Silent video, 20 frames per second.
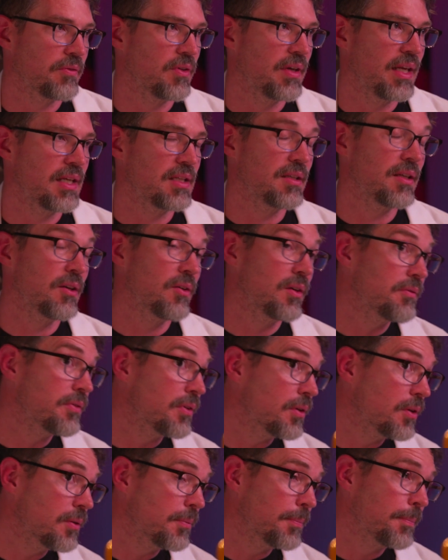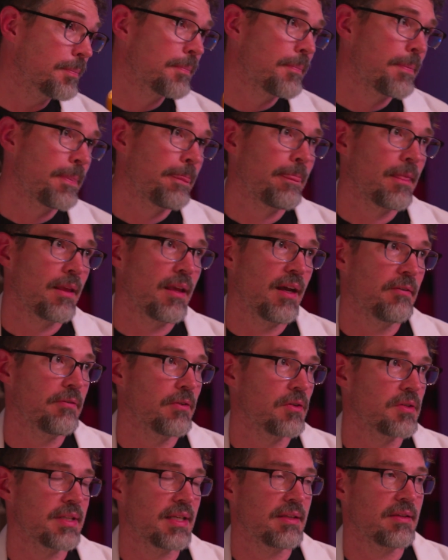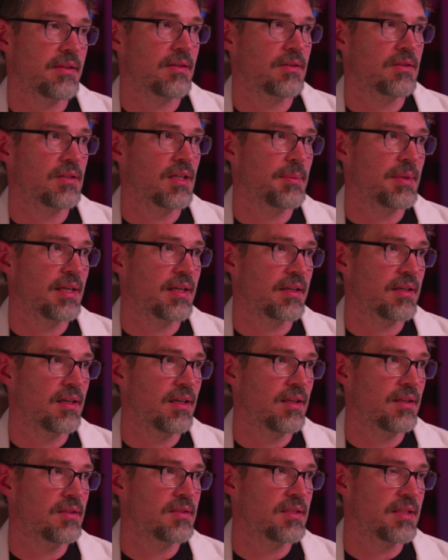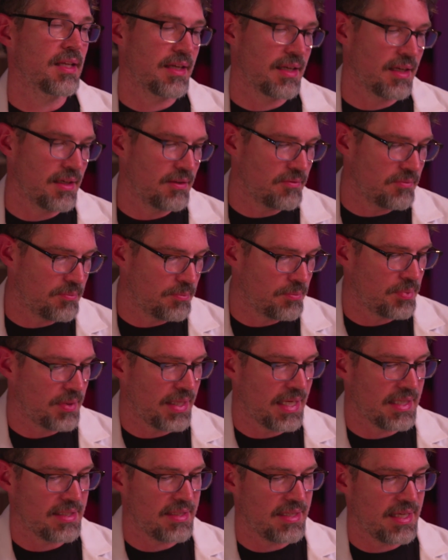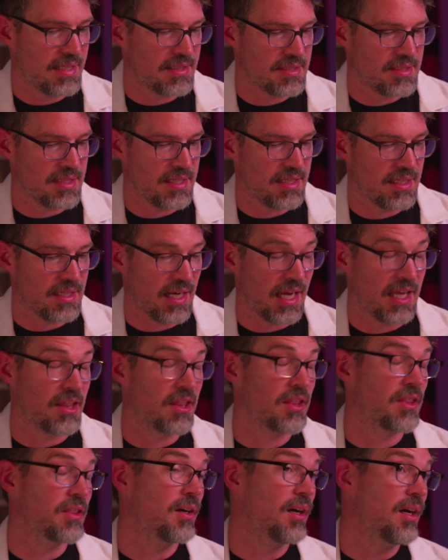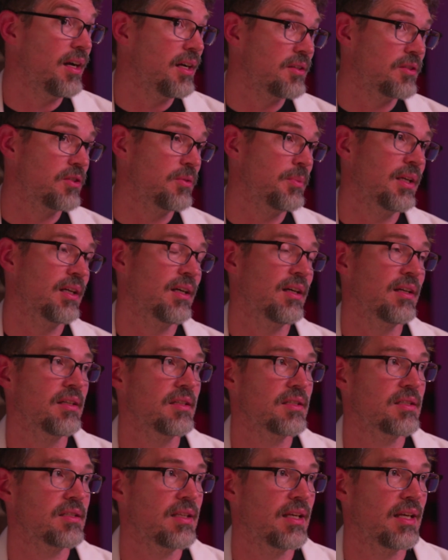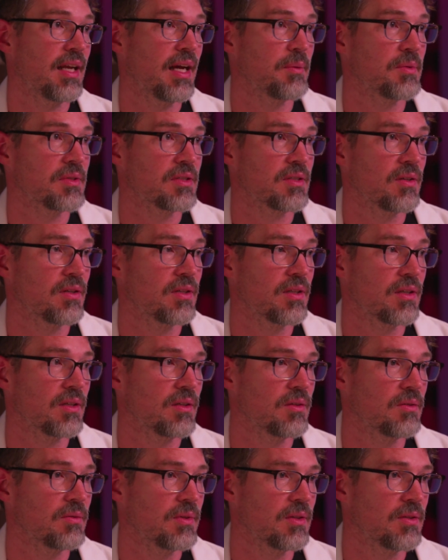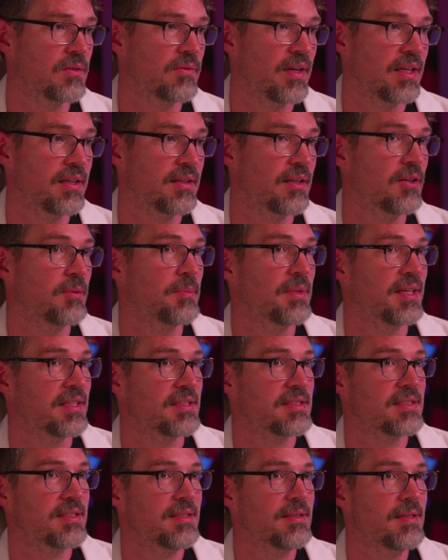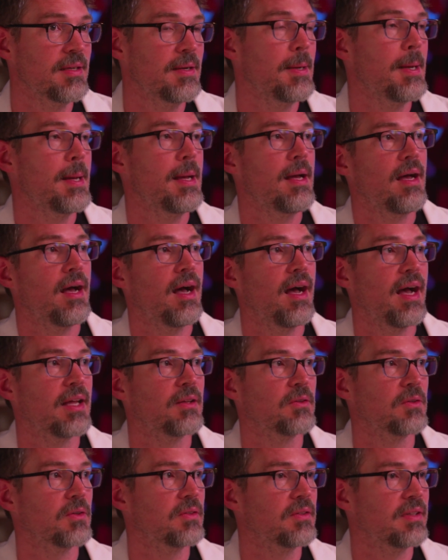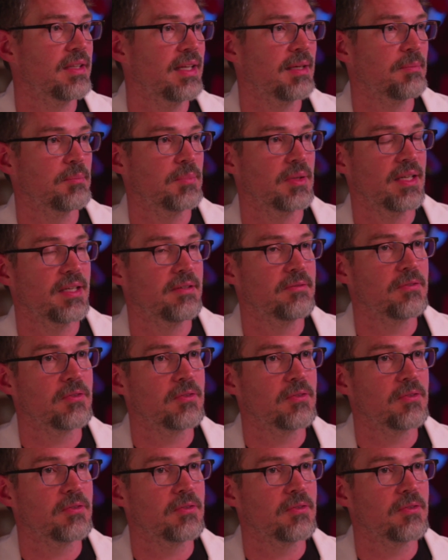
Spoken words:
for an engineering firm, first a job out of college, and that kind of planted that seed. I thought, to be honest, that I was going to go into veterinary medicine. I learned that blood